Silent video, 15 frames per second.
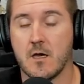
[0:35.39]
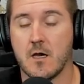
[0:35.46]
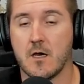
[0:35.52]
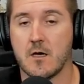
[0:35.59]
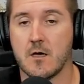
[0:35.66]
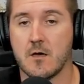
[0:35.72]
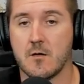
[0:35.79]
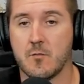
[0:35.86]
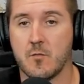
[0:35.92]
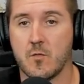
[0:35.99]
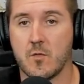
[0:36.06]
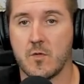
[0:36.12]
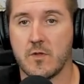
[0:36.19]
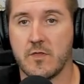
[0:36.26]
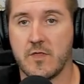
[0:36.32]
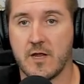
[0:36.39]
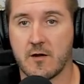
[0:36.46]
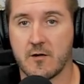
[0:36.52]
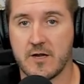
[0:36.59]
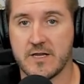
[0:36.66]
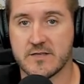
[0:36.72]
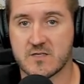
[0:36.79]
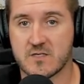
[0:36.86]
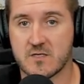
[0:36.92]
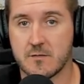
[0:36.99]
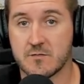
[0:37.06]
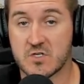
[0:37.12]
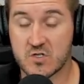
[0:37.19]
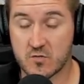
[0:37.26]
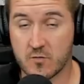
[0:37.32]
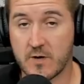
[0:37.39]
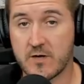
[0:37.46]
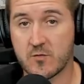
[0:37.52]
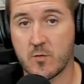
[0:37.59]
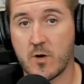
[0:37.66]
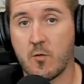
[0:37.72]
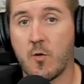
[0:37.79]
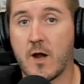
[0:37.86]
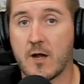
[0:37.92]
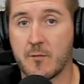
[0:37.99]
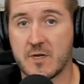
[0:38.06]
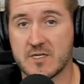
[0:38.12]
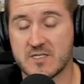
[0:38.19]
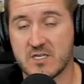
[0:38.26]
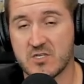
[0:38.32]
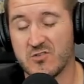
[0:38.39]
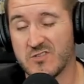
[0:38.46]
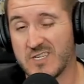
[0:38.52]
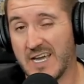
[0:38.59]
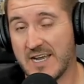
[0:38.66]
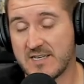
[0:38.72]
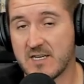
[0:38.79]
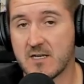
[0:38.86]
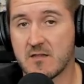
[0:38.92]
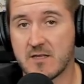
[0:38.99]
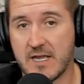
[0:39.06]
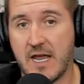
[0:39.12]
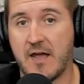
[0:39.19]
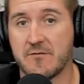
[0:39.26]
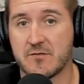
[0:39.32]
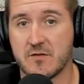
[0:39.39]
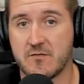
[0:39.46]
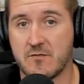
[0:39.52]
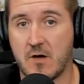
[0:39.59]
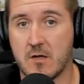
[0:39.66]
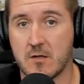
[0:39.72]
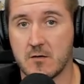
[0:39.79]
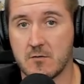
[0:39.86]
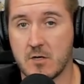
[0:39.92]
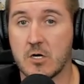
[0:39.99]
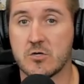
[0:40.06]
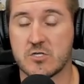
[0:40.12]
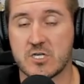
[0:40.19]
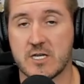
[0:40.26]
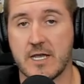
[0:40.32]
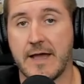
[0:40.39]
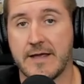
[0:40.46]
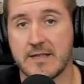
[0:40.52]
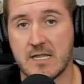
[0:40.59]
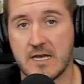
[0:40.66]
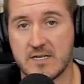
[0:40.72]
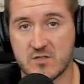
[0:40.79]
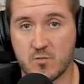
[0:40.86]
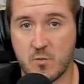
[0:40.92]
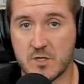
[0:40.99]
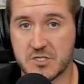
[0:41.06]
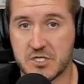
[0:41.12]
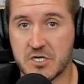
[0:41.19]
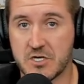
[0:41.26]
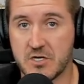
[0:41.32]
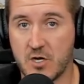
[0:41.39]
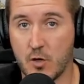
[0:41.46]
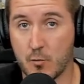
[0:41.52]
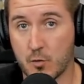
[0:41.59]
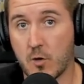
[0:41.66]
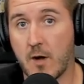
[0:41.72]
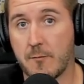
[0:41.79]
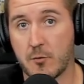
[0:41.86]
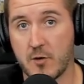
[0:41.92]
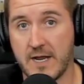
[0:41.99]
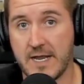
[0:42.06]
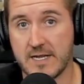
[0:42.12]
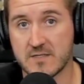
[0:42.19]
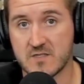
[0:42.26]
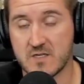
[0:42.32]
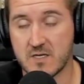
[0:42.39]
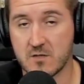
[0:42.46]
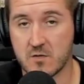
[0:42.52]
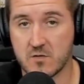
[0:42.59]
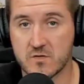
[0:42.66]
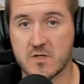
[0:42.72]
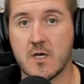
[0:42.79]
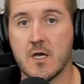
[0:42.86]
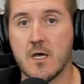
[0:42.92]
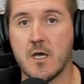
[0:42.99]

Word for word: Um, there is some strict requirements that you technically have to follow. OSHA guidelines want you to know proper hand signals.